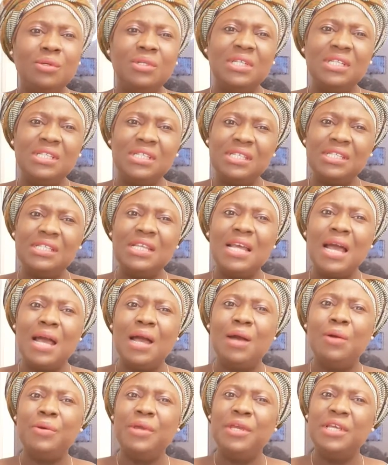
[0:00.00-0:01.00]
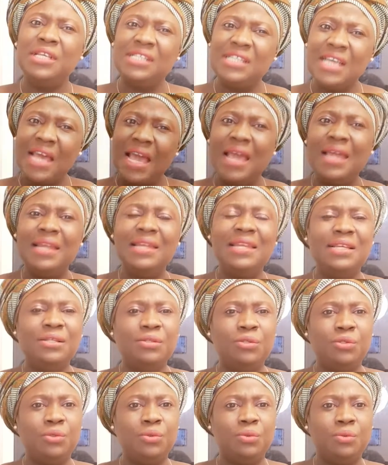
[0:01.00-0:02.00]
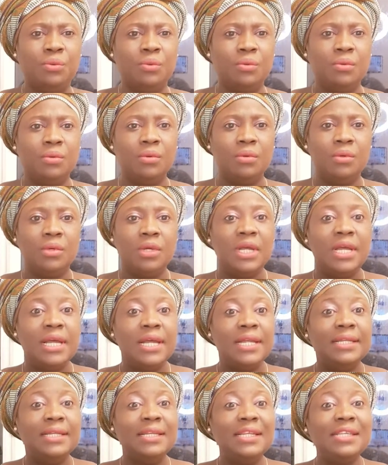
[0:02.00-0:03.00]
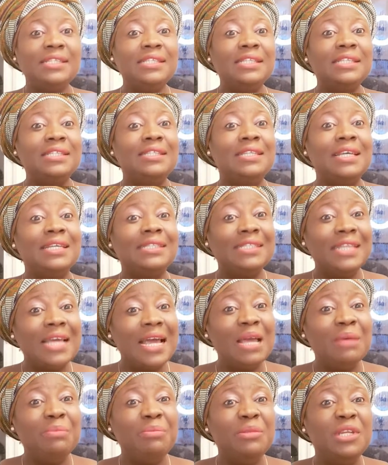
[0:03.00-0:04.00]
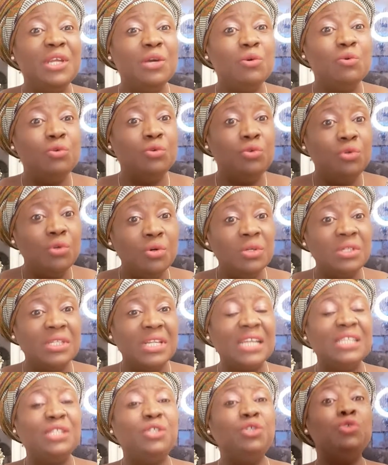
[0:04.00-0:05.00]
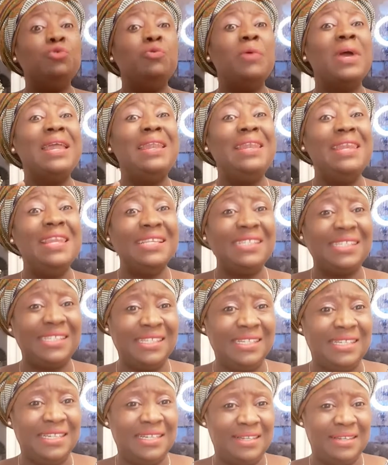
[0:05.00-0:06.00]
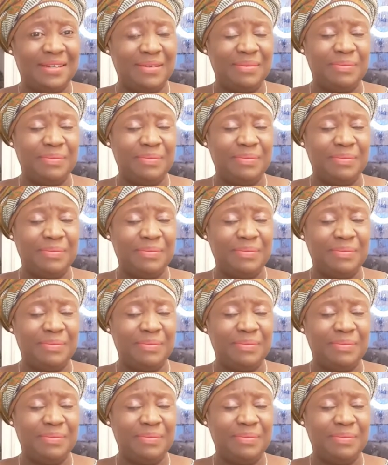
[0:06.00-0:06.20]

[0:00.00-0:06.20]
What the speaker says: this is how it's heading to. This is the time they will know that you were listening.